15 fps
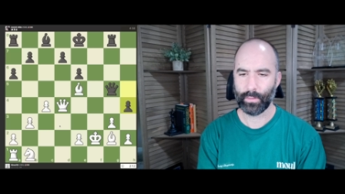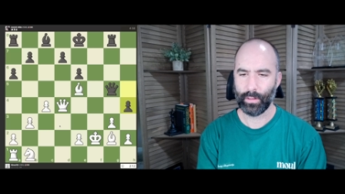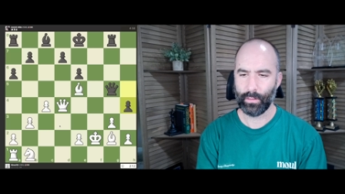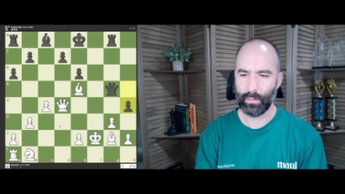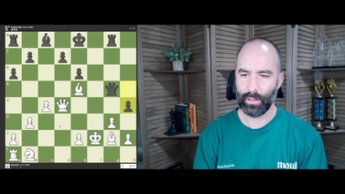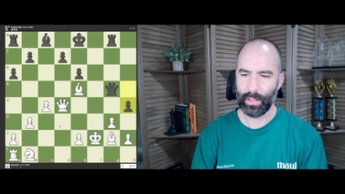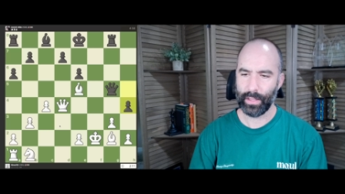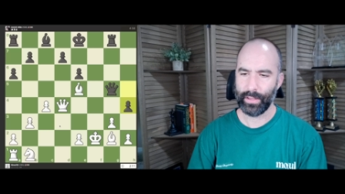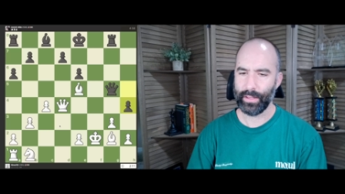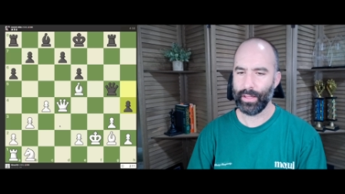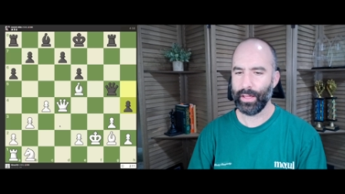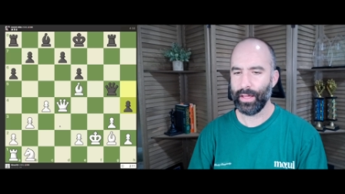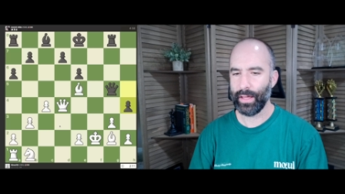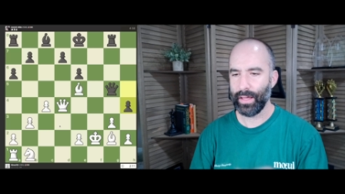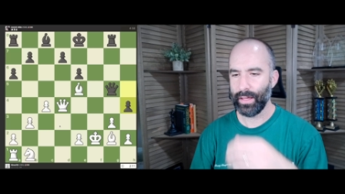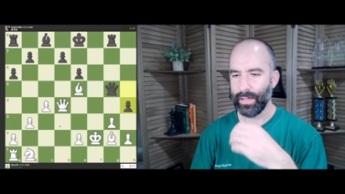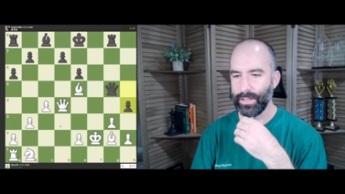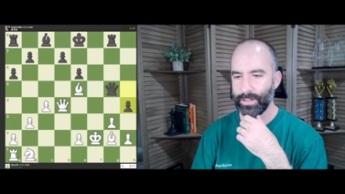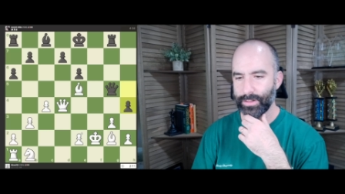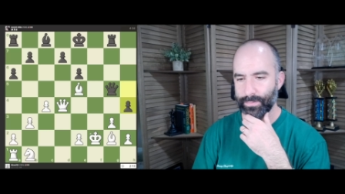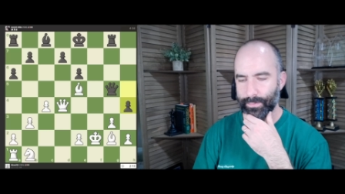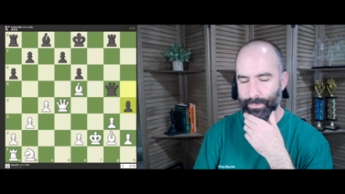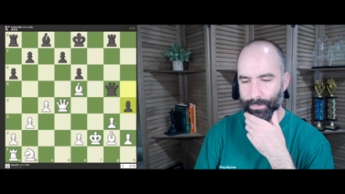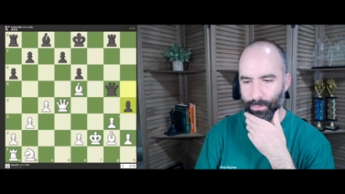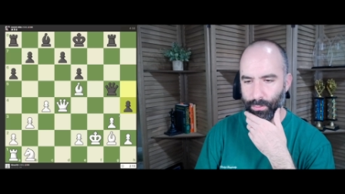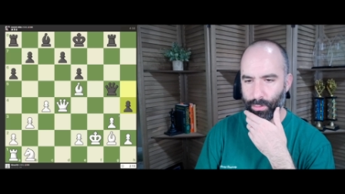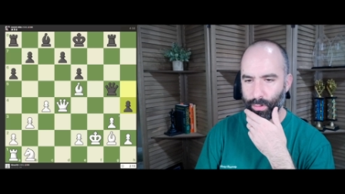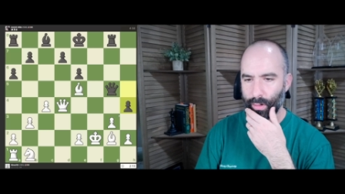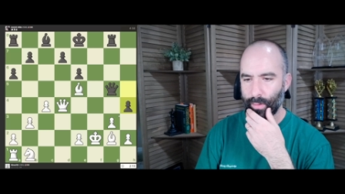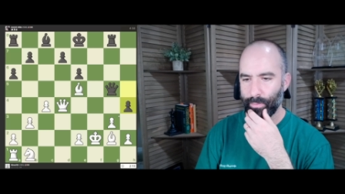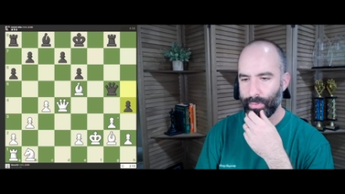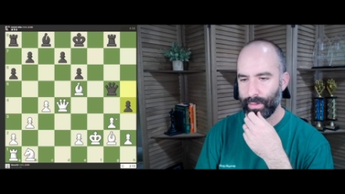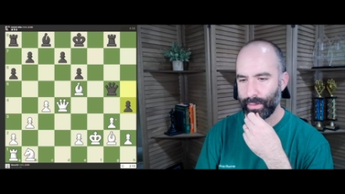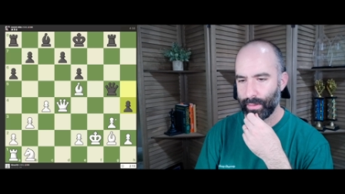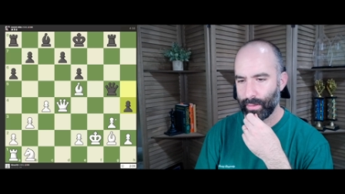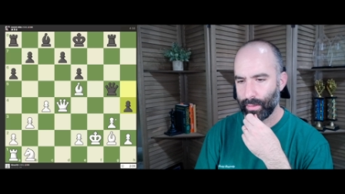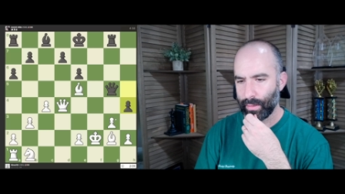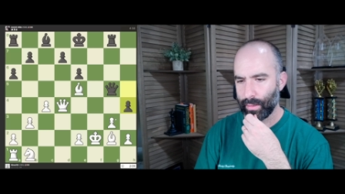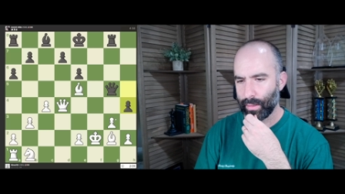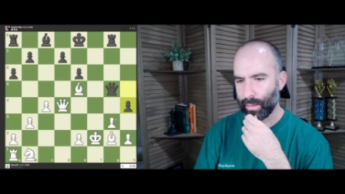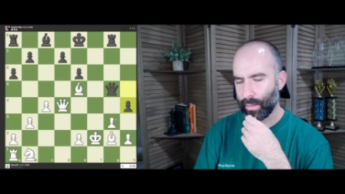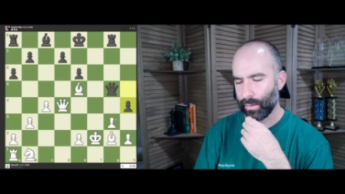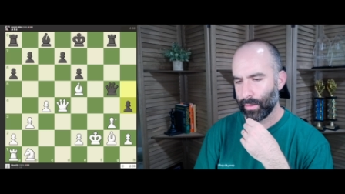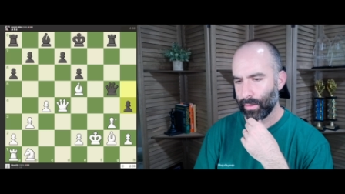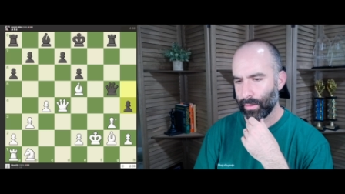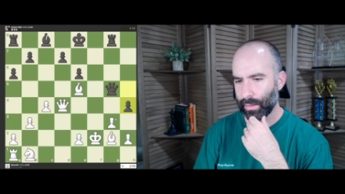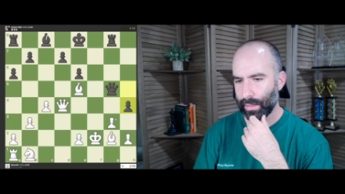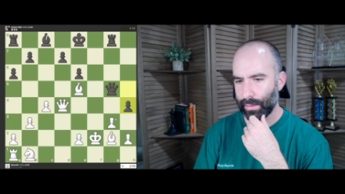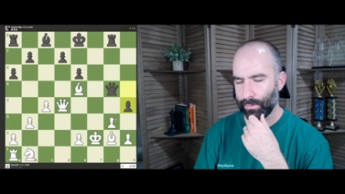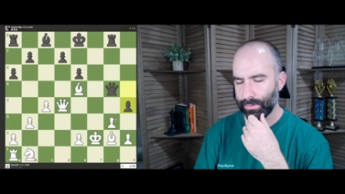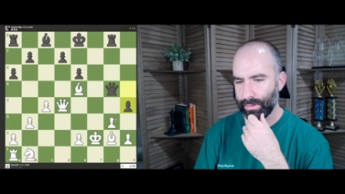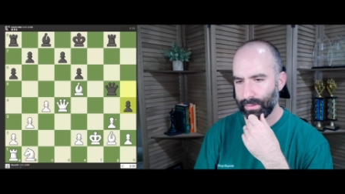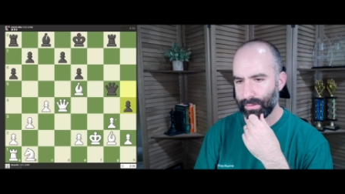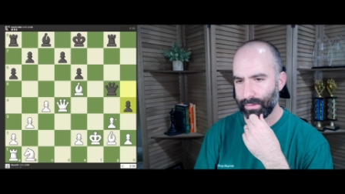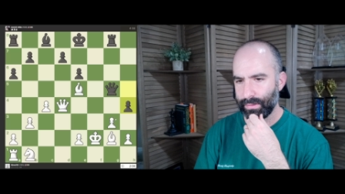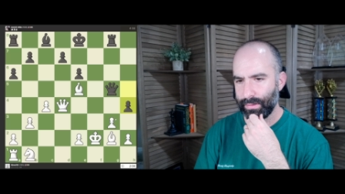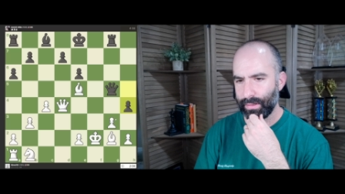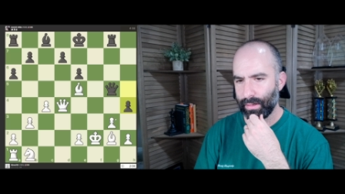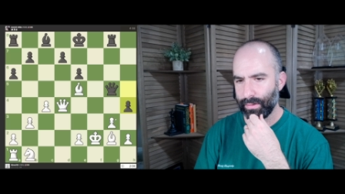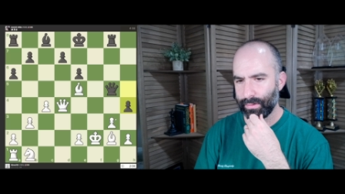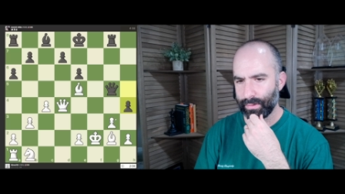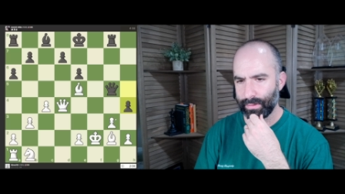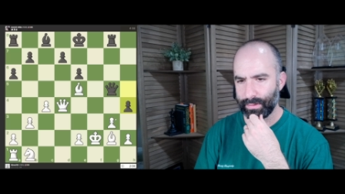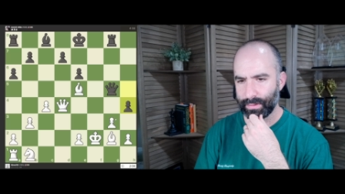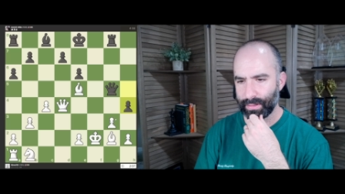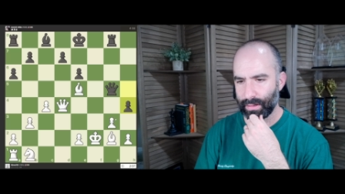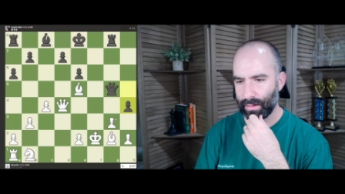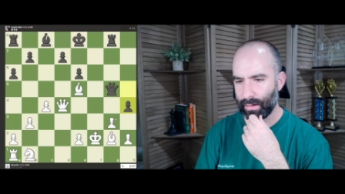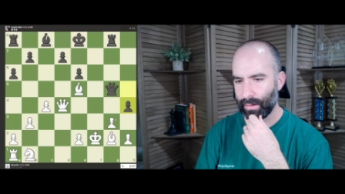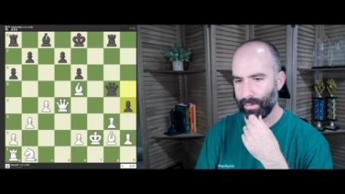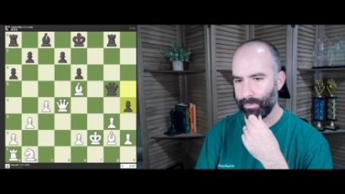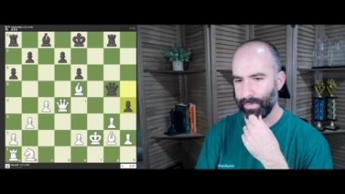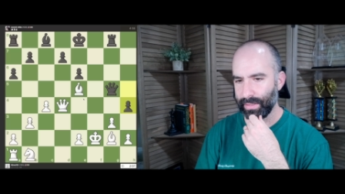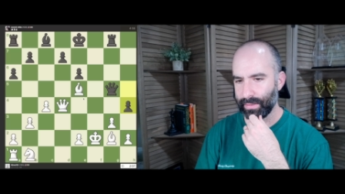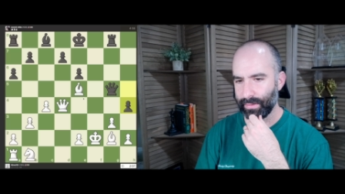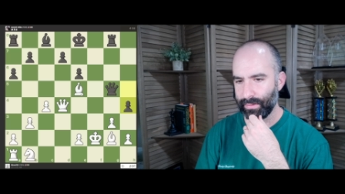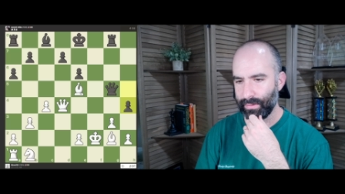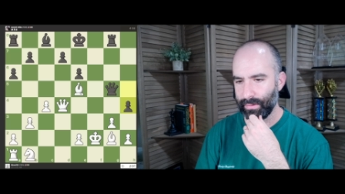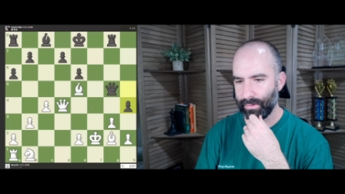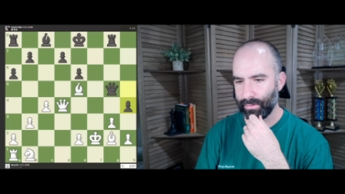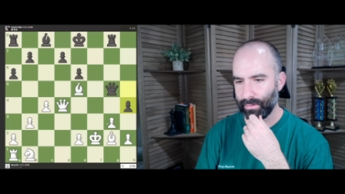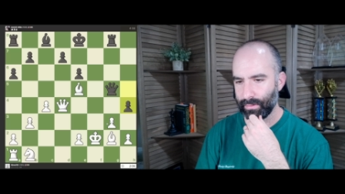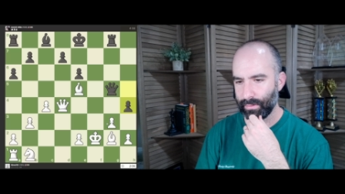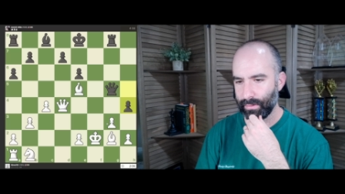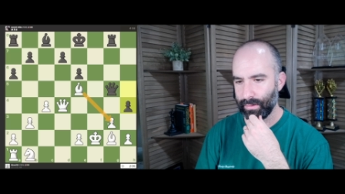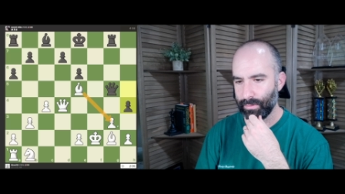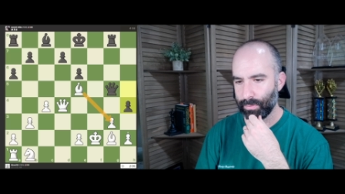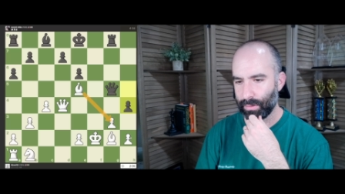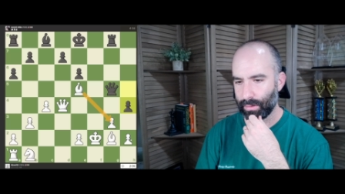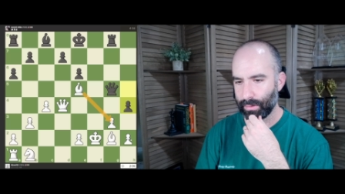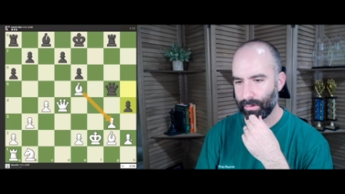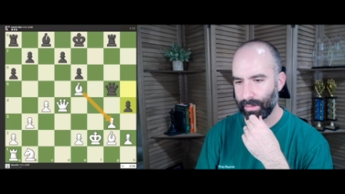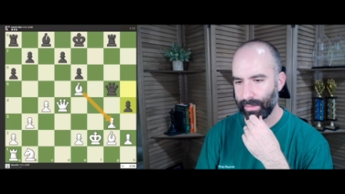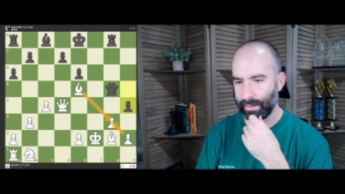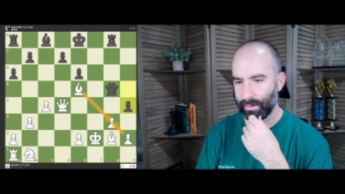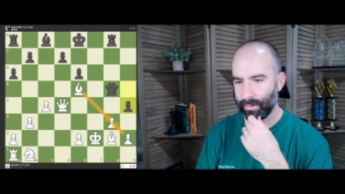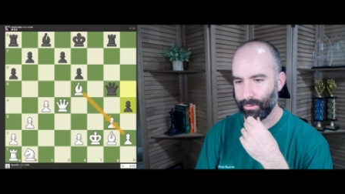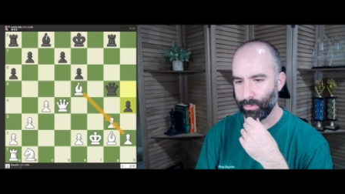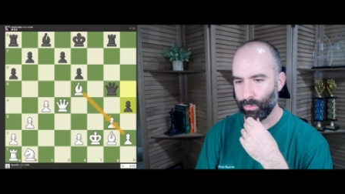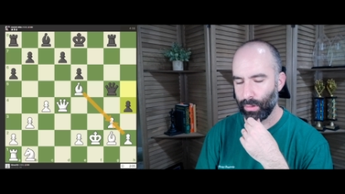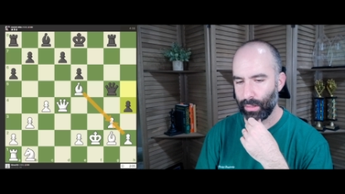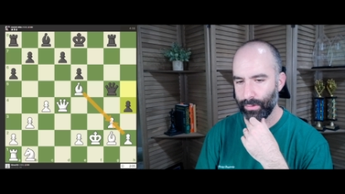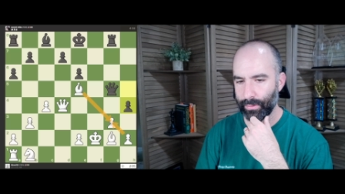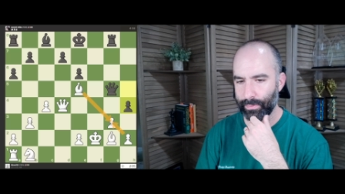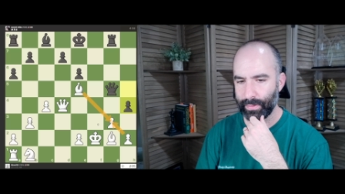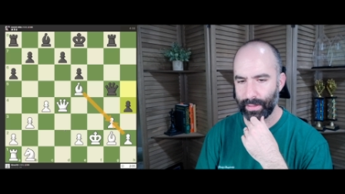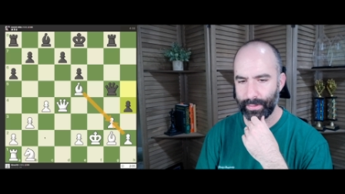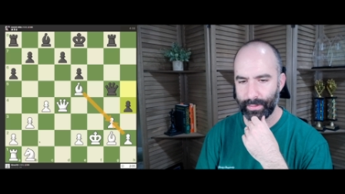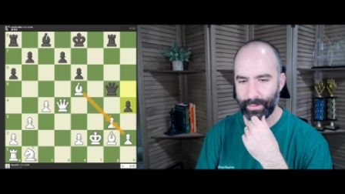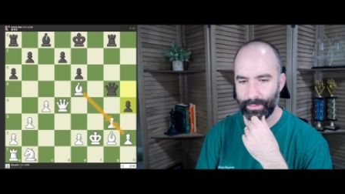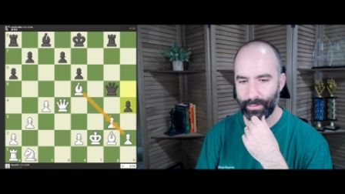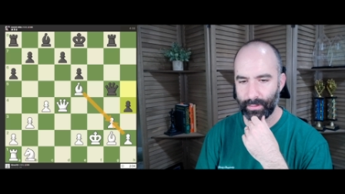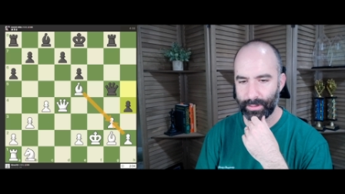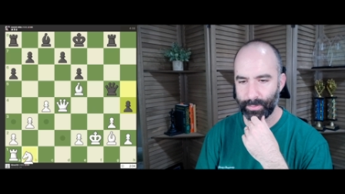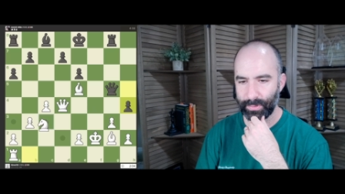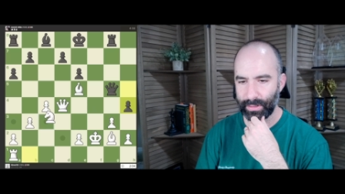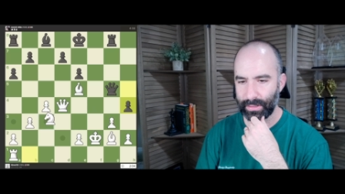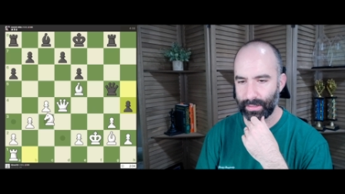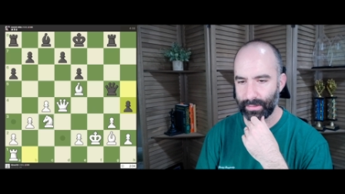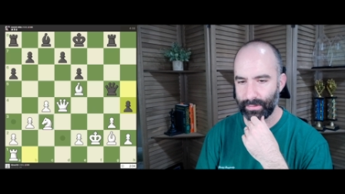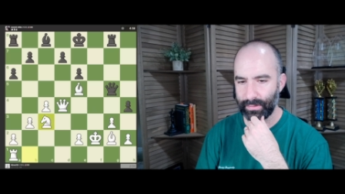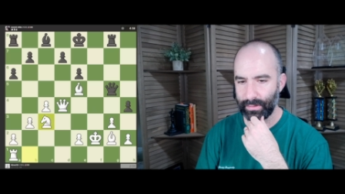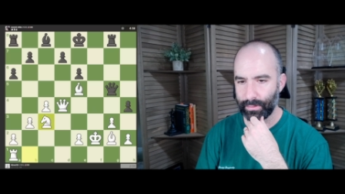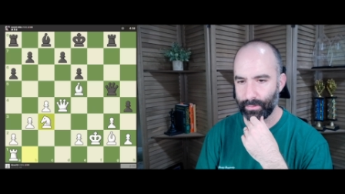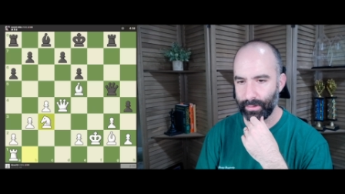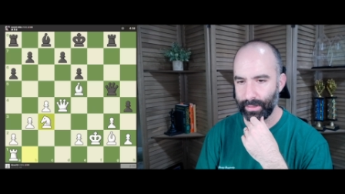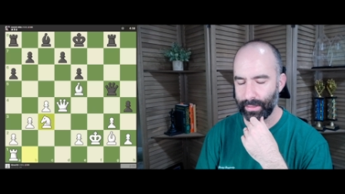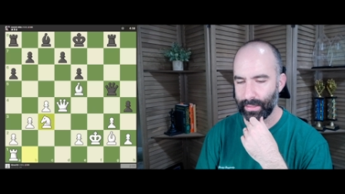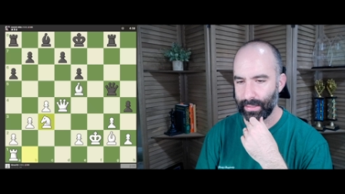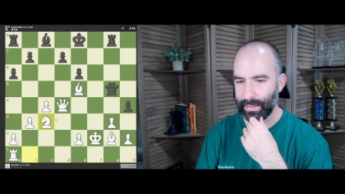Okay, h4, but I don't think this does a ton because this pawn right here is well defended. So let's play knight c3.